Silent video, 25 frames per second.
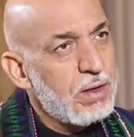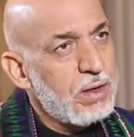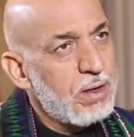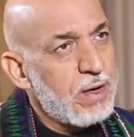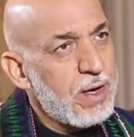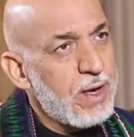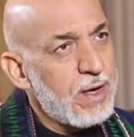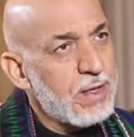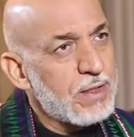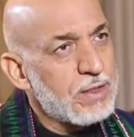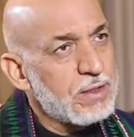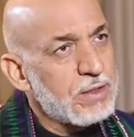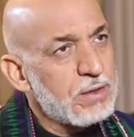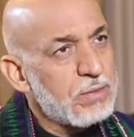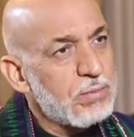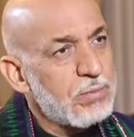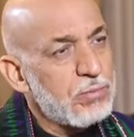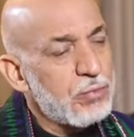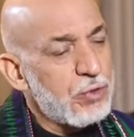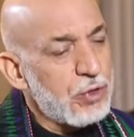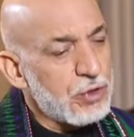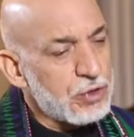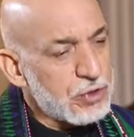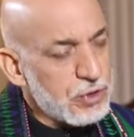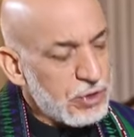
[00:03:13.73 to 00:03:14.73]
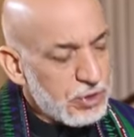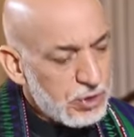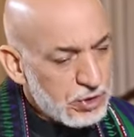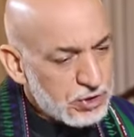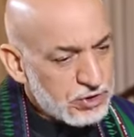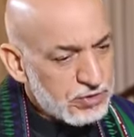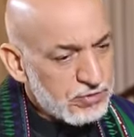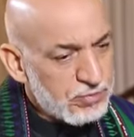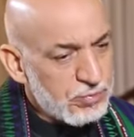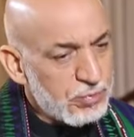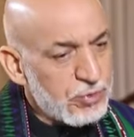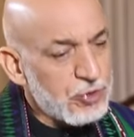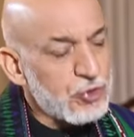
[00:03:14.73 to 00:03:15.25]
and brought a lot
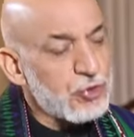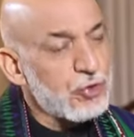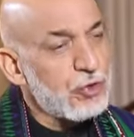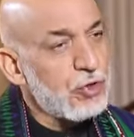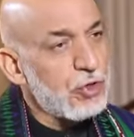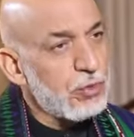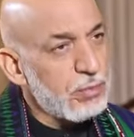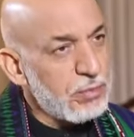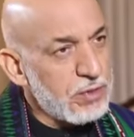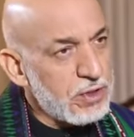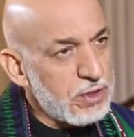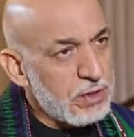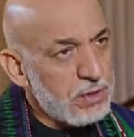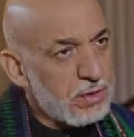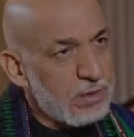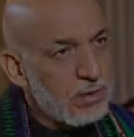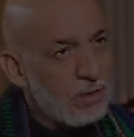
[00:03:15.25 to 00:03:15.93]
of pressure on me.